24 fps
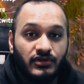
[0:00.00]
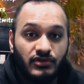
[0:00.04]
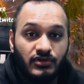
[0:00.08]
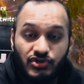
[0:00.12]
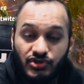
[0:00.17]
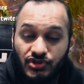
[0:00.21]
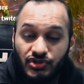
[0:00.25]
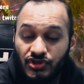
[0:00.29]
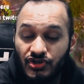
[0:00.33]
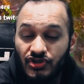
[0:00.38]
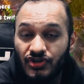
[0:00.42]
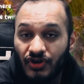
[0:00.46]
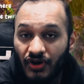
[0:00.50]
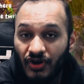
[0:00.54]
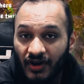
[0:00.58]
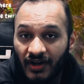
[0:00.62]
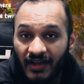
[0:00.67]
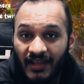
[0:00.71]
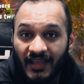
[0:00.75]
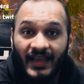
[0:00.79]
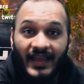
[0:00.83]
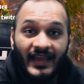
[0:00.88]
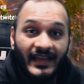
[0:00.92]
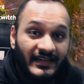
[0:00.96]
You should
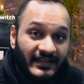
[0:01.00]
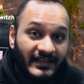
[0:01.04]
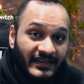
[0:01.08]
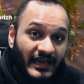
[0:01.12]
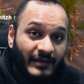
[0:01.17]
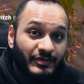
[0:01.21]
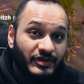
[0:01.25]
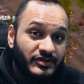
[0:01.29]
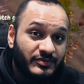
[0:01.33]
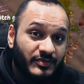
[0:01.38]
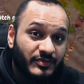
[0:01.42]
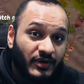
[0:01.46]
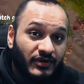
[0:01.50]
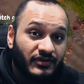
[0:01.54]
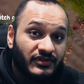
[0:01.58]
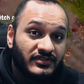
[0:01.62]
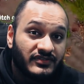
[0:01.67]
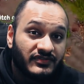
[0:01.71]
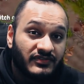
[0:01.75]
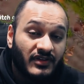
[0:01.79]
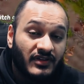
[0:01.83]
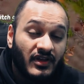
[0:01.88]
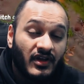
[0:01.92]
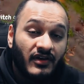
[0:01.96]
not get a damage
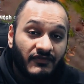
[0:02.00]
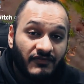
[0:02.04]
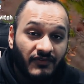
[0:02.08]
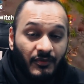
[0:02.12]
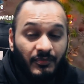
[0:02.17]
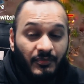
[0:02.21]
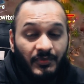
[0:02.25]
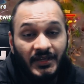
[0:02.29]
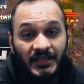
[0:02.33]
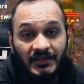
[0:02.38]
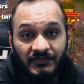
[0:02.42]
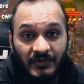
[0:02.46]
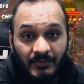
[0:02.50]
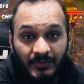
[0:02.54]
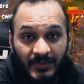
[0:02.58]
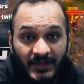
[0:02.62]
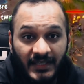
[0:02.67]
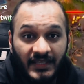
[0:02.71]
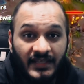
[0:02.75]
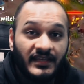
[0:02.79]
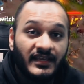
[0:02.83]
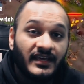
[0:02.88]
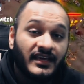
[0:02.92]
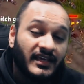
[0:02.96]
bonus for
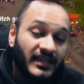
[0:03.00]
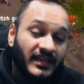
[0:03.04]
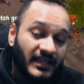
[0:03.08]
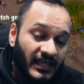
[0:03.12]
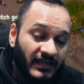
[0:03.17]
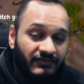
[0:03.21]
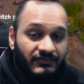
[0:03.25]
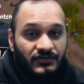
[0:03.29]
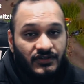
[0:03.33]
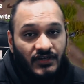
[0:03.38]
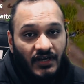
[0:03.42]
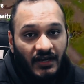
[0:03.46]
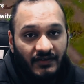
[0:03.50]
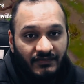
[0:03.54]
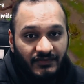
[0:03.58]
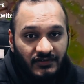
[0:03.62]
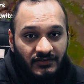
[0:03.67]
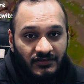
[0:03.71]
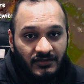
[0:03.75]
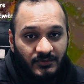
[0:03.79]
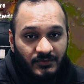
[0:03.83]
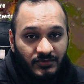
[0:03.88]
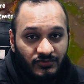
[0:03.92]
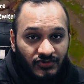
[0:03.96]
PvP if you have the
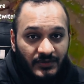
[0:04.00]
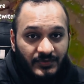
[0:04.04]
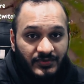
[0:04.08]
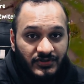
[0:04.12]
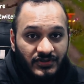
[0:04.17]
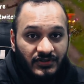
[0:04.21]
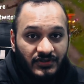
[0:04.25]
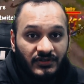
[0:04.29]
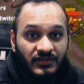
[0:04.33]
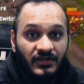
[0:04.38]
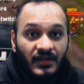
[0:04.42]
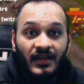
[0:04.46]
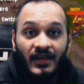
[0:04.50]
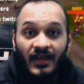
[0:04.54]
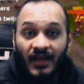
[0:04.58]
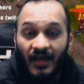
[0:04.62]
subscription.